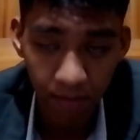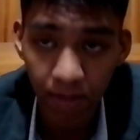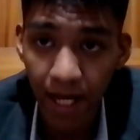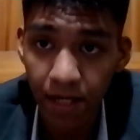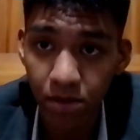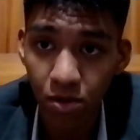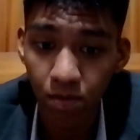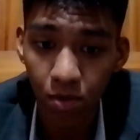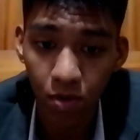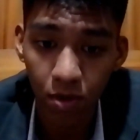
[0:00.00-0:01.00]
Black No
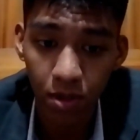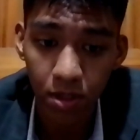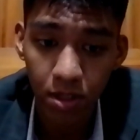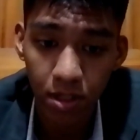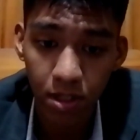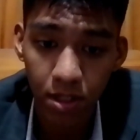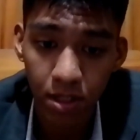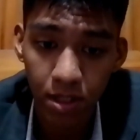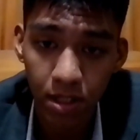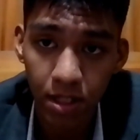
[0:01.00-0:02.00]
More.
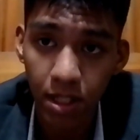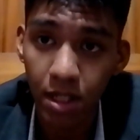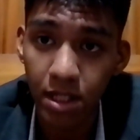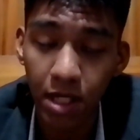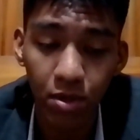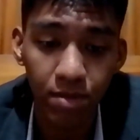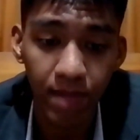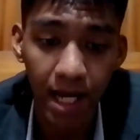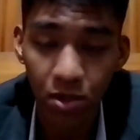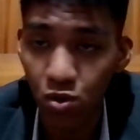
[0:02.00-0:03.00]
Here is
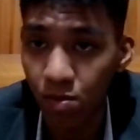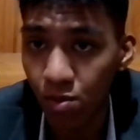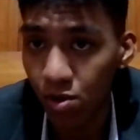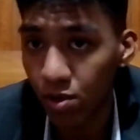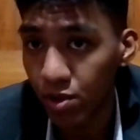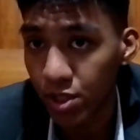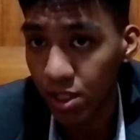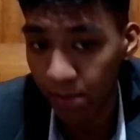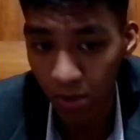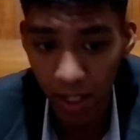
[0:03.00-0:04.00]
Black No More
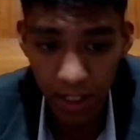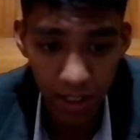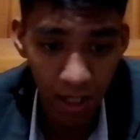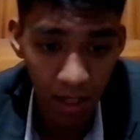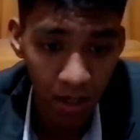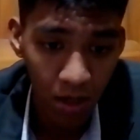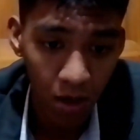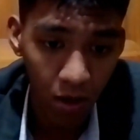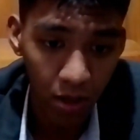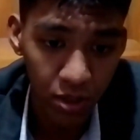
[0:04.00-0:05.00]
summarized.
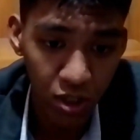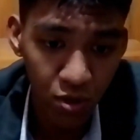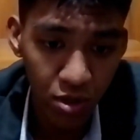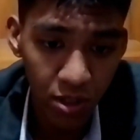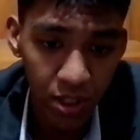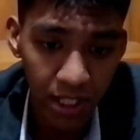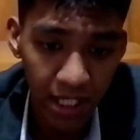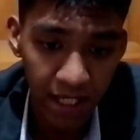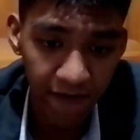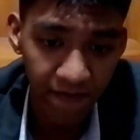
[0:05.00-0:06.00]
On New Year's
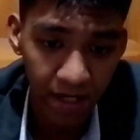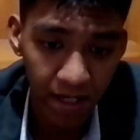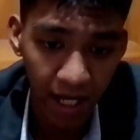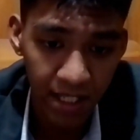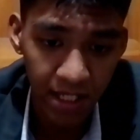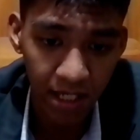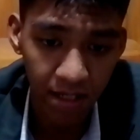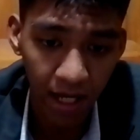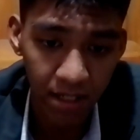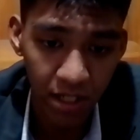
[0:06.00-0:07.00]
Eve in
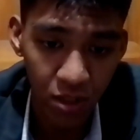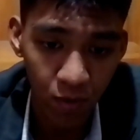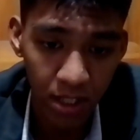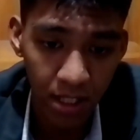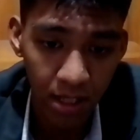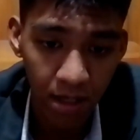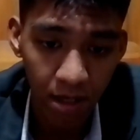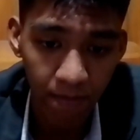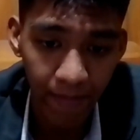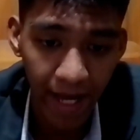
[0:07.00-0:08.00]
1993,
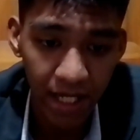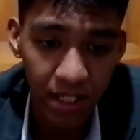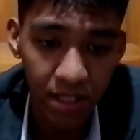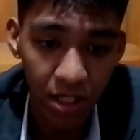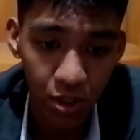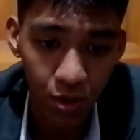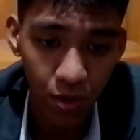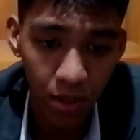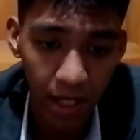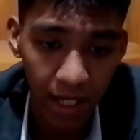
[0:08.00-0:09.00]
Max
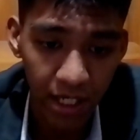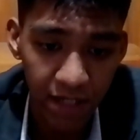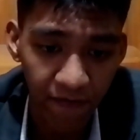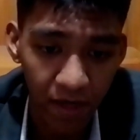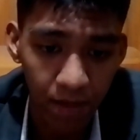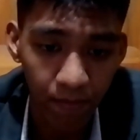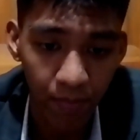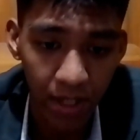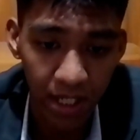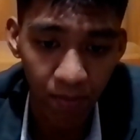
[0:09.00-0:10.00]
Disher and his friend
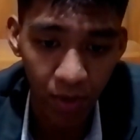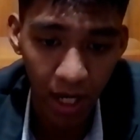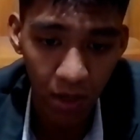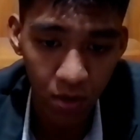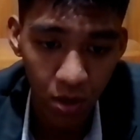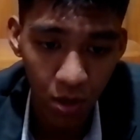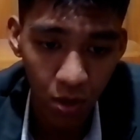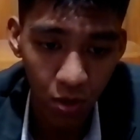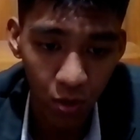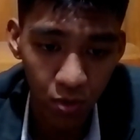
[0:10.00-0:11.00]
Bunny Brown
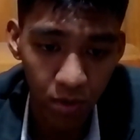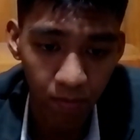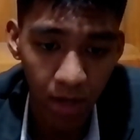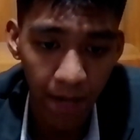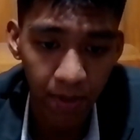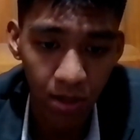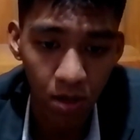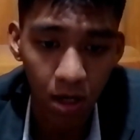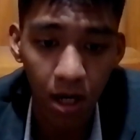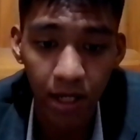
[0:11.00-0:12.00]
go to the popular
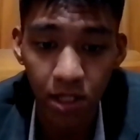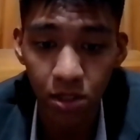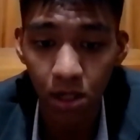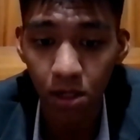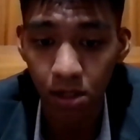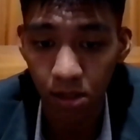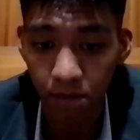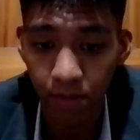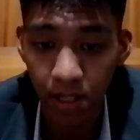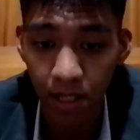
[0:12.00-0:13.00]
Honky Tonk
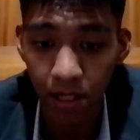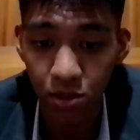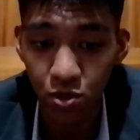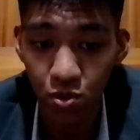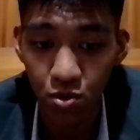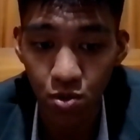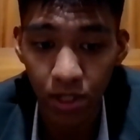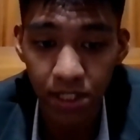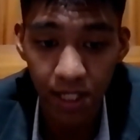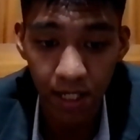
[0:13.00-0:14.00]
Club in New
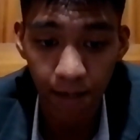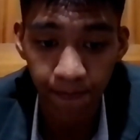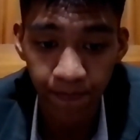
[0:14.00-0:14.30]
York City.